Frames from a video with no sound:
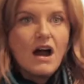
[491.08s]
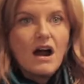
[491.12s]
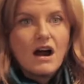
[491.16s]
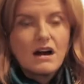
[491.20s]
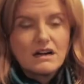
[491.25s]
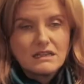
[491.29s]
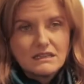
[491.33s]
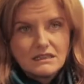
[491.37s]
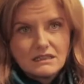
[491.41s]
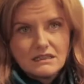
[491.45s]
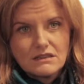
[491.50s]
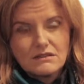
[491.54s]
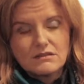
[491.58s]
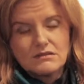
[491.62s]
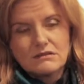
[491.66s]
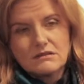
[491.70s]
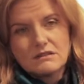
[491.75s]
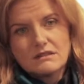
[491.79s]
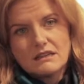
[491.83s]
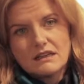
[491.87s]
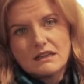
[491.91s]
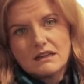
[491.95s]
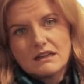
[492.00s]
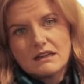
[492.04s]
art
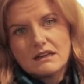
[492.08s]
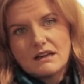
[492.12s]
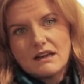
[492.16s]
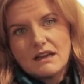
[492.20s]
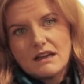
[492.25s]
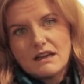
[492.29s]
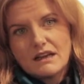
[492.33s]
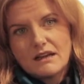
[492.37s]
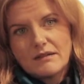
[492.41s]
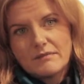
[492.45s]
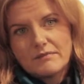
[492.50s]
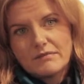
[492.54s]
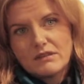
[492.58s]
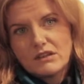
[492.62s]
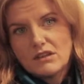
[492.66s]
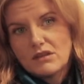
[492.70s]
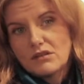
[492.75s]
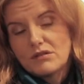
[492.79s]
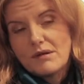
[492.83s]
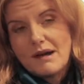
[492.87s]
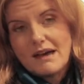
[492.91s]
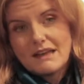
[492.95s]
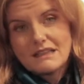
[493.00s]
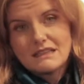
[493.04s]
schools in um,
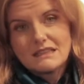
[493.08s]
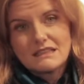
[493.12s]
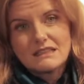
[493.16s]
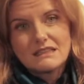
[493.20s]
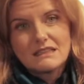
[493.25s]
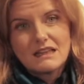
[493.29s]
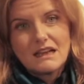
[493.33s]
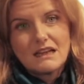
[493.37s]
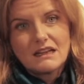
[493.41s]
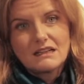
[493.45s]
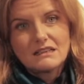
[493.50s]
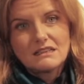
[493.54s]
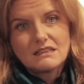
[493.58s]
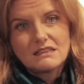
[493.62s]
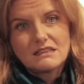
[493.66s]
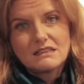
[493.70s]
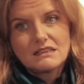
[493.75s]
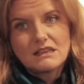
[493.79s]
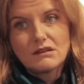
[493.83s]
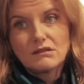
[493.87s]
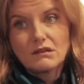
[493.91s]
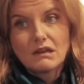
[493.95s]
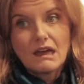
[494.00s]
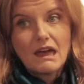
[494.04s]
the US and
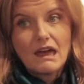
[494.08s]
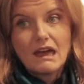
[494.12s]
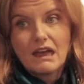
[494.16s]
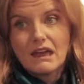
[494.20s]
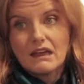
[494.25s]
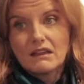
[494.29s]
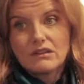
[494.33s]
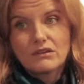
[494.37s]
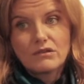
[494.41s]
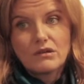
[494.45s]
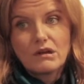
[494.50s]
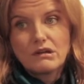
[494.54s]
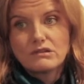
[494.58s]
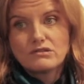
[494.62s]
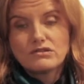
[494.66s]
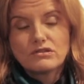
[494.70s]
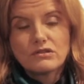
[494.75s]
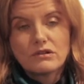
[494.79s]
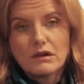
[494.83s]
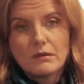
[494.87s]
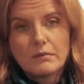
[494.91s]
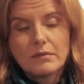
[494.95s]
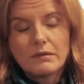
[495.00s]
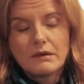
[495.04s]
the UK and throughout
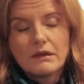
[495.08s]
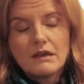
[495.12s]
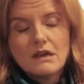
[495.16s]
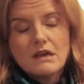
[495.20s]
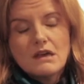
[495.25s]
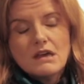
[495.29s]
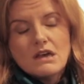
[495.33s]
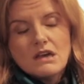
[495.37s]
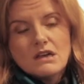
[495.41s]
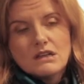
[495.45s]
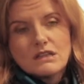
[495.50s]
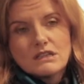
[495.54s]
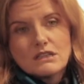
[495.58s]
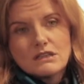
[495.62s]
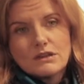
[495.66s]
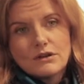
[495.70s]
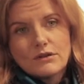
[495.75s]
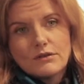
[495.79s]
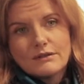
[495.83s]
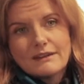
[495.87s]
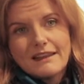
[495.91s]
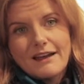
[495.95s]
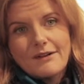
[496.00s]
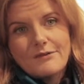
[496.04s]
Europe.
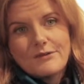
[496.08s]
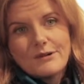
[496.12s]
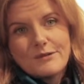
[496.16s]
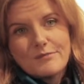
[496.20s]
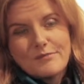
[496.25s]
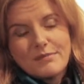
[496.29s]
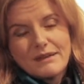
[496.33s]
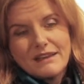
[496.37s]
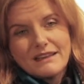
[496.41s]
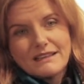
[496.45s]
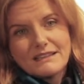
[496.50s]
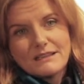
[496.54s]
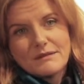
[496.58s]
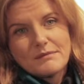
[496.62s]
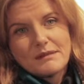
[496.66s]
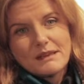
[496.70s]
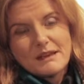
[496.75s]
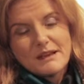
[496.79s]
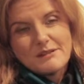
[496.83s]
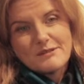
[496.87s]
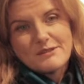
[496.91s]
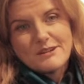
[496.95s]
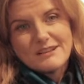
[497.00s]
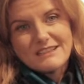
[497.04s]
So that would be
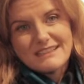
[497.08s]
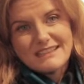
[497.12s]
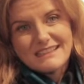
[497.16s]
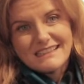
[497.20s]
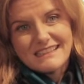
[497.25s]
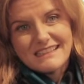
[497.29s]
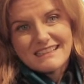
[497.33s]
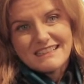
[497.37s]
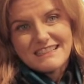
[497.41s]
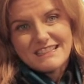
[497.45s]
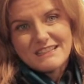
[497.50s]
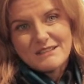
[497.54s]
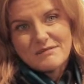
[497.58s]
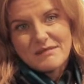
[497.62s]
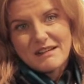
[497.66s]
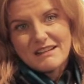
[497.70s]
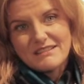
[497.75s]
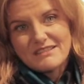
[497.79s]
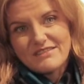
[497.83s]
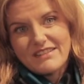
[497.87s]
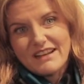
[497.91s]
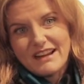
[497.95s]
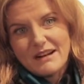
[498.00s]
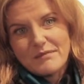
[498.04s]
something I'm quite excited
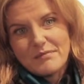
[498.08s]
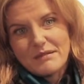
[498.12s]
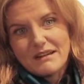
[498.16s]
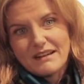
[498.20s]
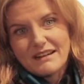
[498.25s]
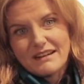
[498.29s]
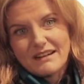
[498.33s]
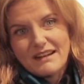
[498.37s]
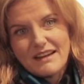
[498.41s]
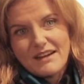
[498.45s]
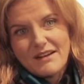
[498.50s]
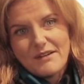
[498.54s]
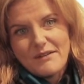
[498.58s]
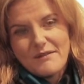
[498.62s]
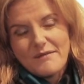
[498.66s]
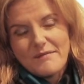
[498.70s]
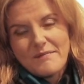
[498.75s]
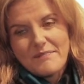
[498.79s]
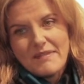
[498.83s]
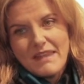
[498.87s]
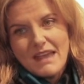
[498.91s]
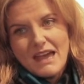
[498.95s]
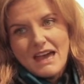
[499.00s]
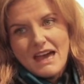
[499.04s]
about developing now.
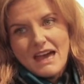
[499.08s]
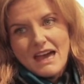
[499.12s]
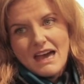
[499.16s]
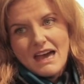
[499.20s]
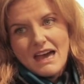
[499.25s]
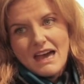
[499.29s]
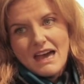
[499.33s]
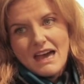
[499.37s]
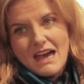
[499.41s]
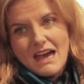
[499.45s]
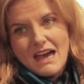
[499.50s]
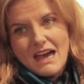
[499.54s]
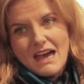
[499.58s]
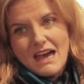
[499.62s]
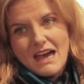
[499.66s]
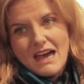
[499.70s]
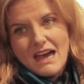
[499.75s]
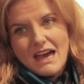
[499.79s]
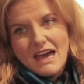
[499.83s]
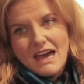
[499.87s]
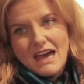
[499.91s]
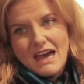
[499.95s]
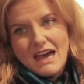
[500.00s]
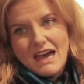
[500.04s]

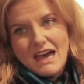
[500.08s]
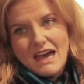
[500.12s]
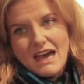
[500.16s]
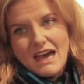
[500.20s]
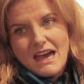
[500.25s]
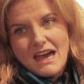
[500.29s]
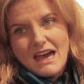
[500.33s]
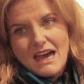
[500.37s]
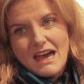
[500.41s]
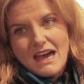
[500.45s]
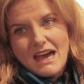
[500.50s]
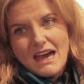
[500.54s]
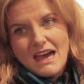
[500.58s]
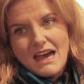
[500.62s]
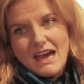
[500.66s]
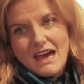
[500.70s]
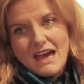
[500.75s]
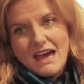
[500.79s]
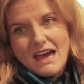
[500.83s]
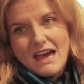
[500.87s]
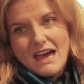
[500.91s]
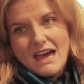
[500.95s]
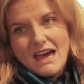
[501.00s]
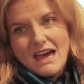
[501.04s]
Um, other than that,
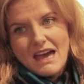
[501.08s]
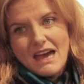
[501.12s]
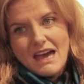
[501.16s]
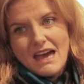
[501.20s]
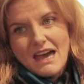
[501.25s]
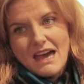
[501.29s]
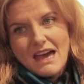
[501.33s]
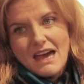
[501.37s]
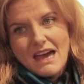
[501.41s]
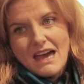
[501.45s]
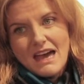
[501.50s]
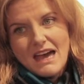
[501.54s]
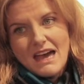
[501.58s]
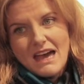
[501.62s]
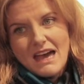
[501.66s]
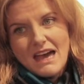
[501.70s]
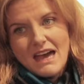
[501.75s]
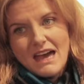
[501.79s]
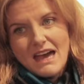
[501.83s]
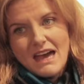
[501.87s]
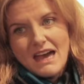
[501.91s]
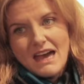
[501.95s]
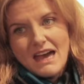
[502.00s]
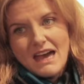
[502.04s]
I'm going to
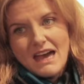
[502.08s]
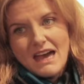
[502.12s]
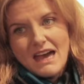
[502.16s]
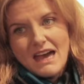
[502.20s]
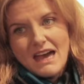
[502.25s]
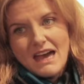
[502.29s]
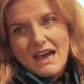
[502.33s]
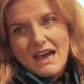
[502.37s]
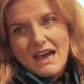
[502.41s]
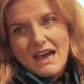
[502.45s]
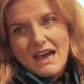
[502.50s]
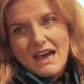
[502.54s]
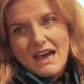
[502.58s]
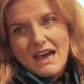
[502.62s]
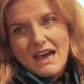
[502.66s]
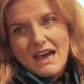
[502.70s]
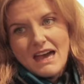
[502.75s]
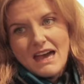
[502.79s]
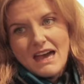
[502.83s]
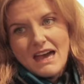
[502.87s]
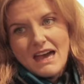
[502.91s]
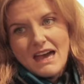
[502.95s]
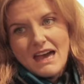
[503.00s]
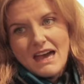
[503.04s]
keep going
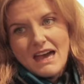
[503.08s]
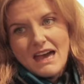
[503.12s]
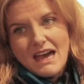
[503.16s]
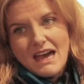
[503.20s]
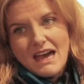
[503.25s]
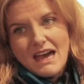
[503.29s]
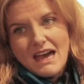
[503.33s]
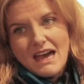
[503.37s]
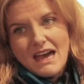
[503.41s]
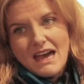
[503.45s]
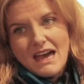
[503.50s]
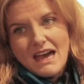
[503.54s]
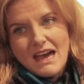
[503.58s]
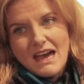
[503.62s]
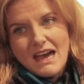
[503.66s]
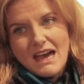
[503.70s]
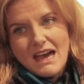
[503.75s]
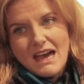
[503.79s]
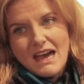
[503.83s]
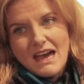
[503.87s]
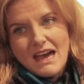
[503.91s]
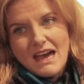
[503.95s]
as I have been going.